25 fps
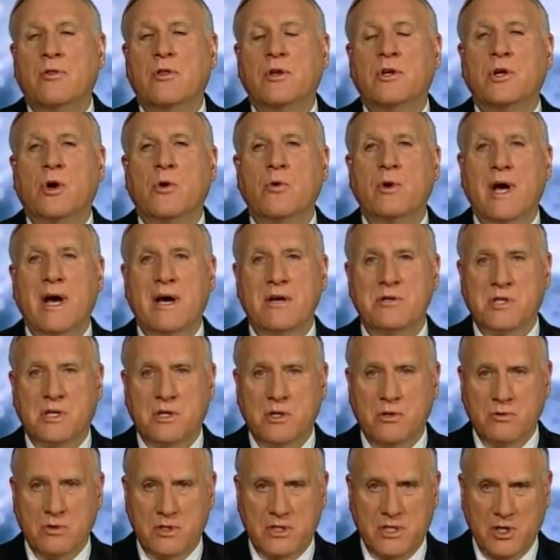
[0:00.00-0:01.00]
The Don't Ask,
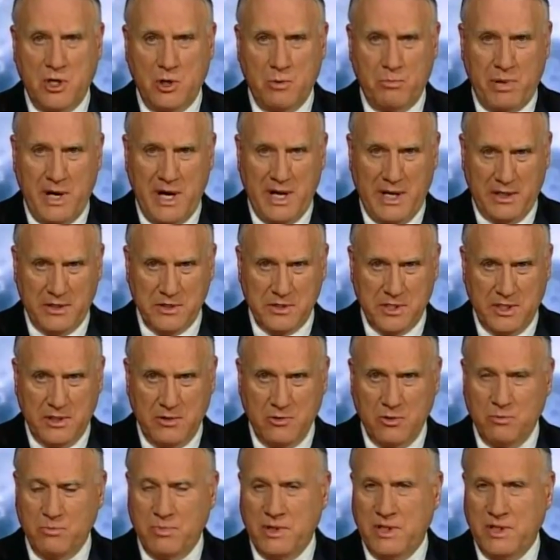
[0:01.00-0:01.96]
Don't Tell policy to